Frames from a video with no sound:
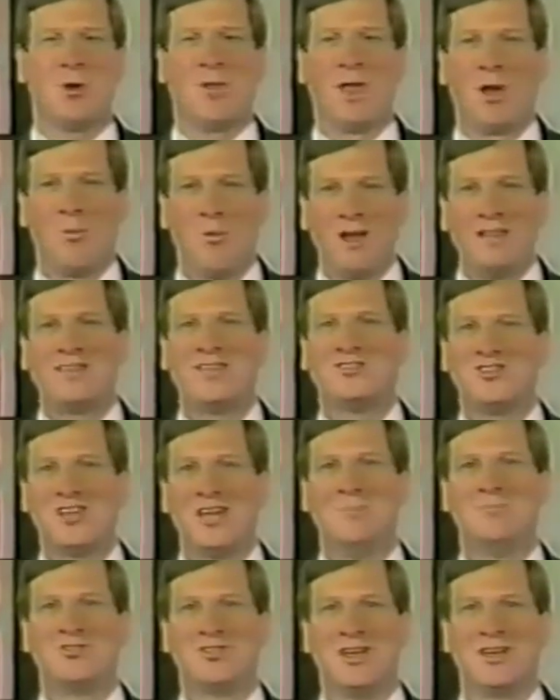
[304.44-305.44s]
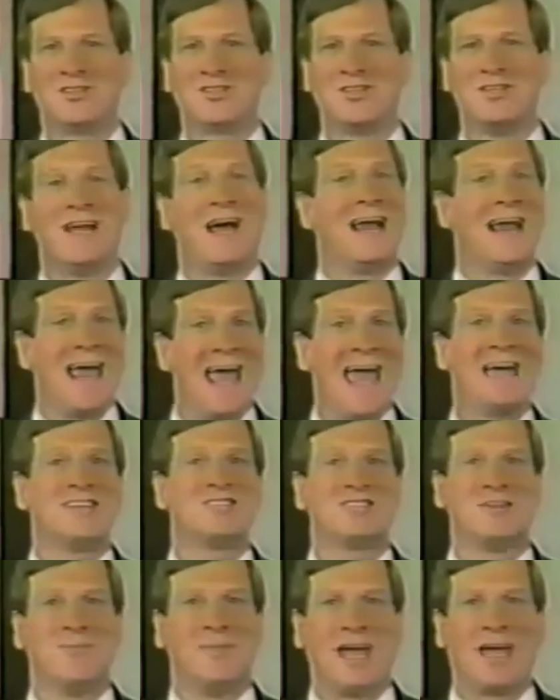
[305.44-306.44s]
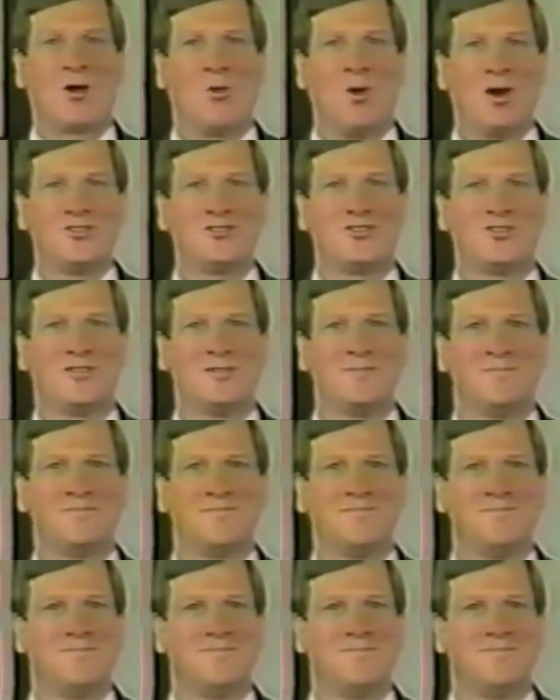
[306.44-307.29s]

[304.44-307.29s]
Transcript: Well, I went to James Dixon and I asked him that question.